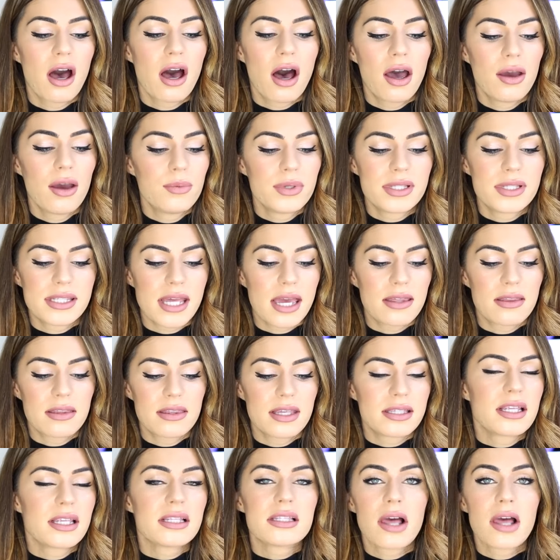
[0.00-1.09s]
I would say that
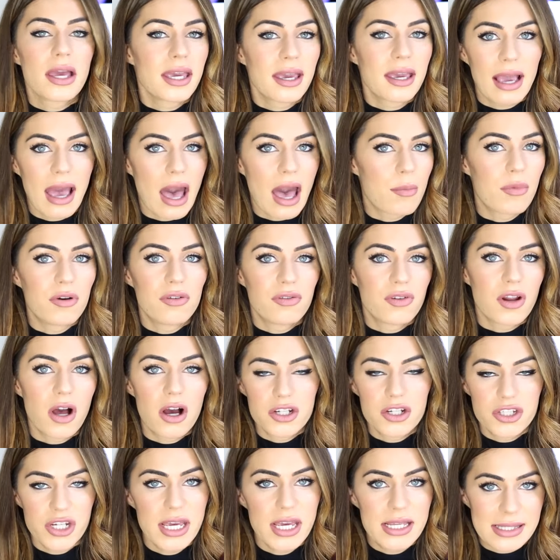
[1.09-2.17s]
this is like
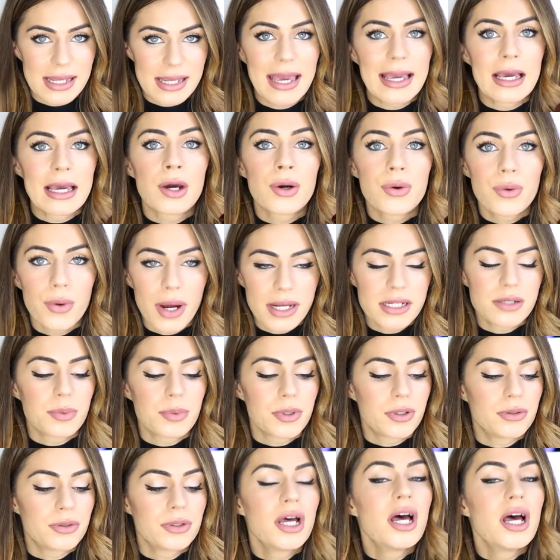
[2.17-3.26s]
camouflage, it's
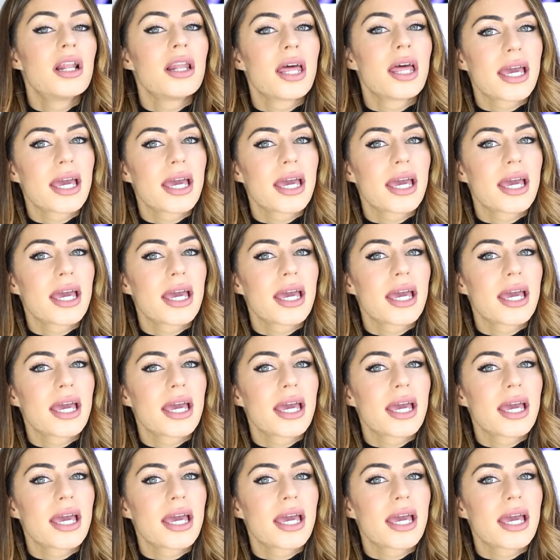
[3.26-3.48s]
incredible.